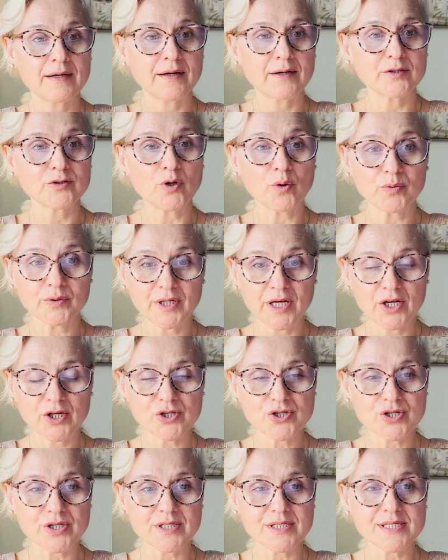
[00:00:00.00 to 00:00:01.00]

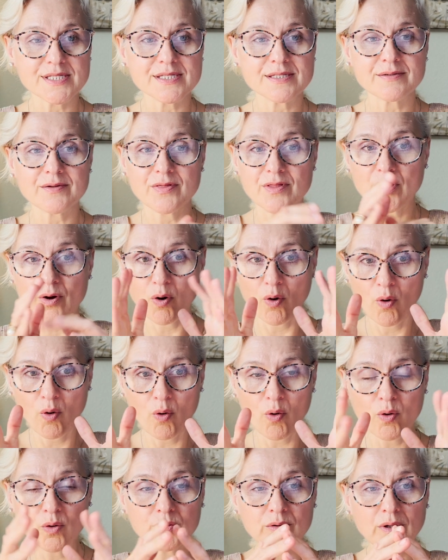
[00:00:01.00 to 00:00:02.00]
donations, they
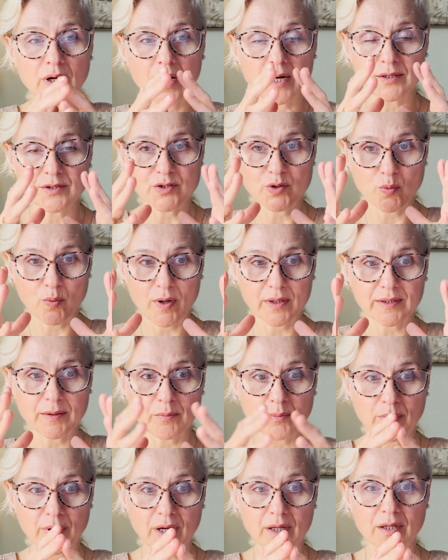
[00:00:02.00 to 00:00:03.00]
all under one
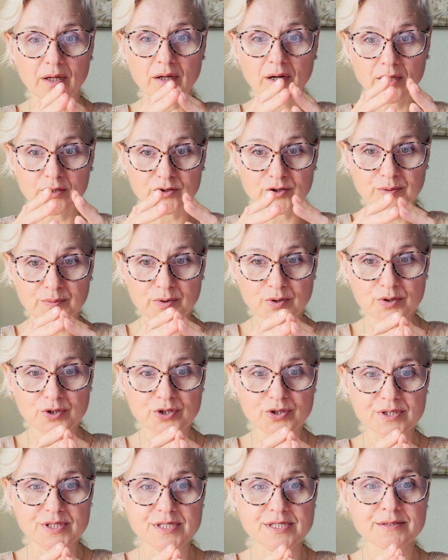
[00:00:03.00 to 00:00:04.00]
umbrella
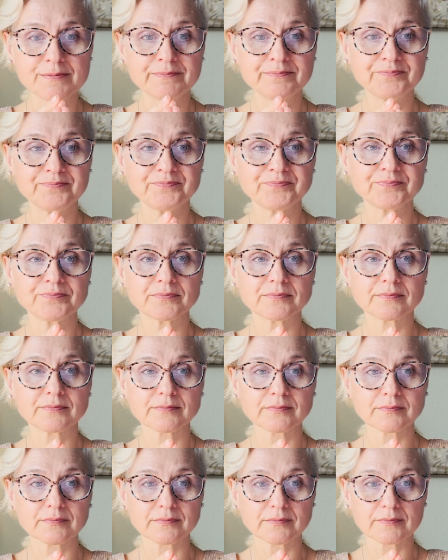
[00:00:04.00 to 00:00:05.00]
contributions,
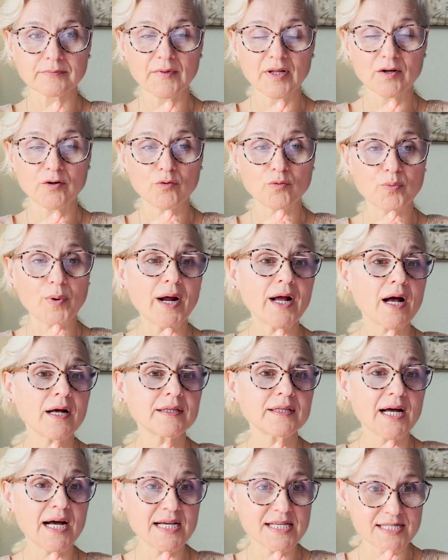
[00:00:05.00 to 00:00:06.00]

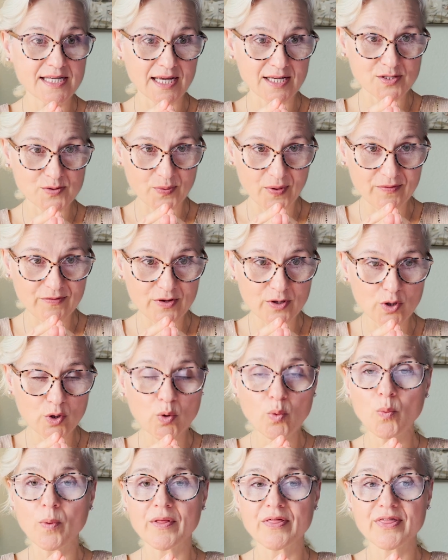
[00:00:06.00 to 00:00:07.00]
recognized as revenue
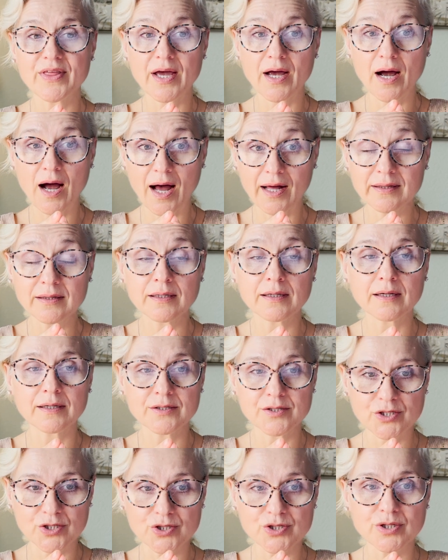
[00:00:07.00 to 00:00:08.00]
when they're
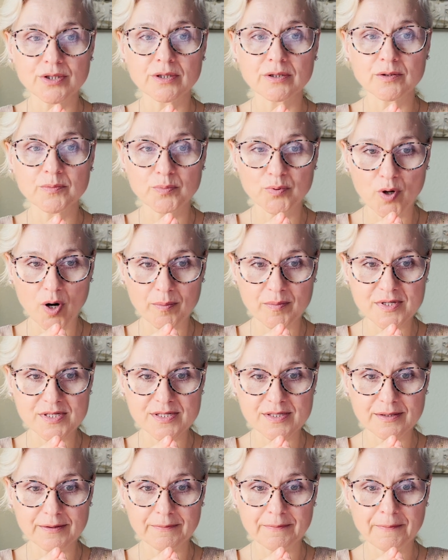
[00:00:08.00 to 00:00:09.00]
unconditionally
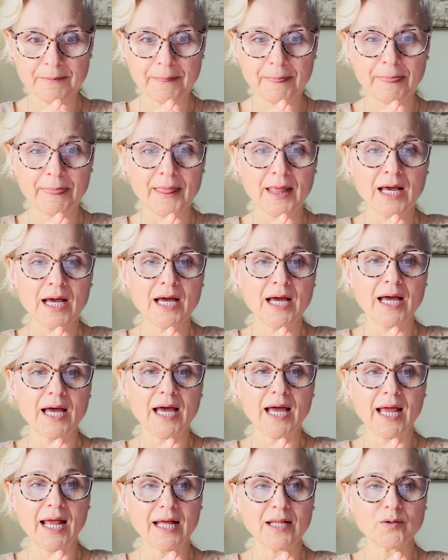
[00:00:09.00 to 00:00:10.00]
promised.
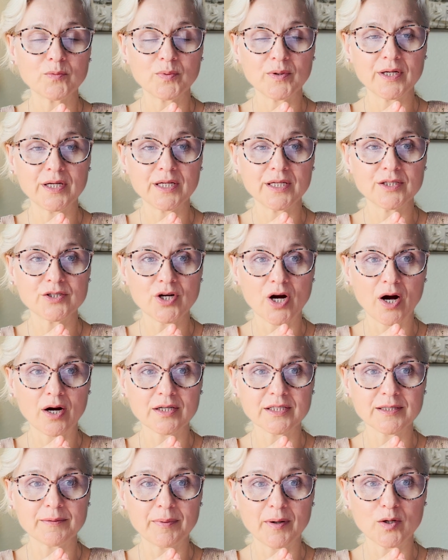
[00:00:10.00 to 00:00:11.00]
And we
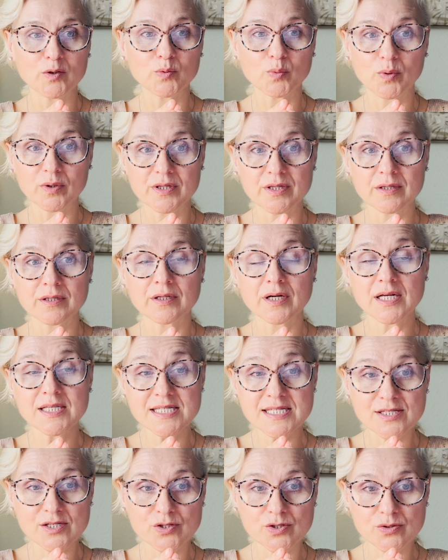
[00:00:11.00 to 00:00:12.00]
talked about what
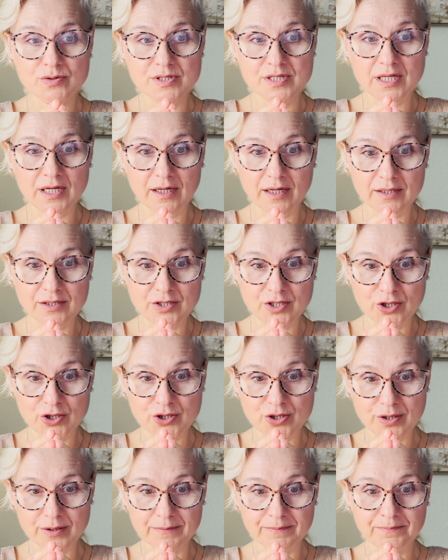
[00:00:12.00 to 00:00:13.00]
constitutes the
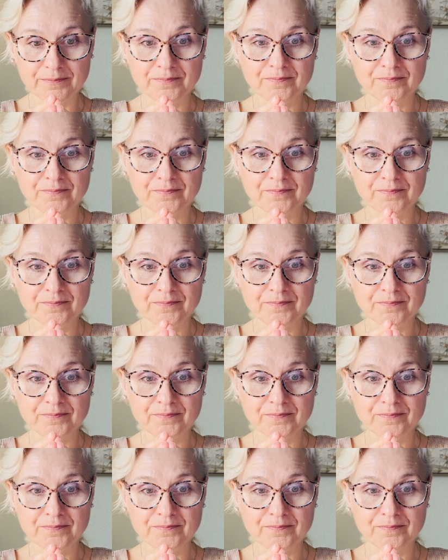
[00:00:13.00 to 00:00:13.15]
condition